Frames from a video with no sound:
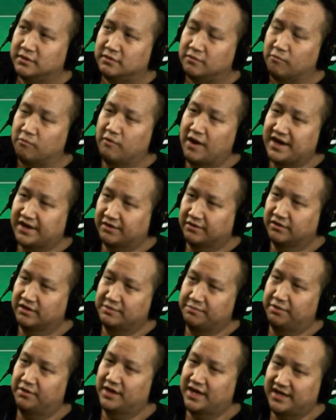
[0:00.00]
regularly
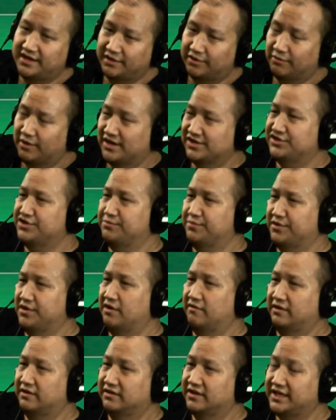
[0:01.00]
play to grind
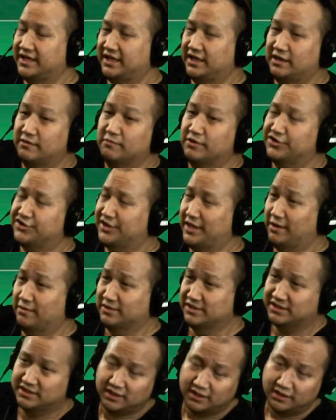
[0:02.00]
Supernova Elite, in which that
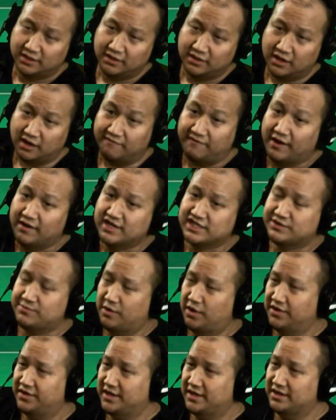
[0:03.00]
was a very
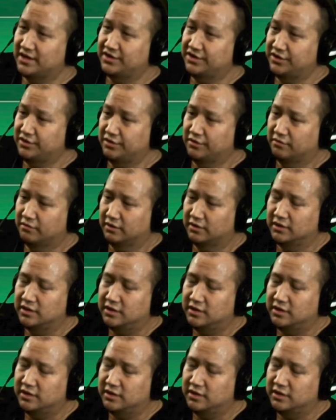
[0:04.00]
smart thing to do,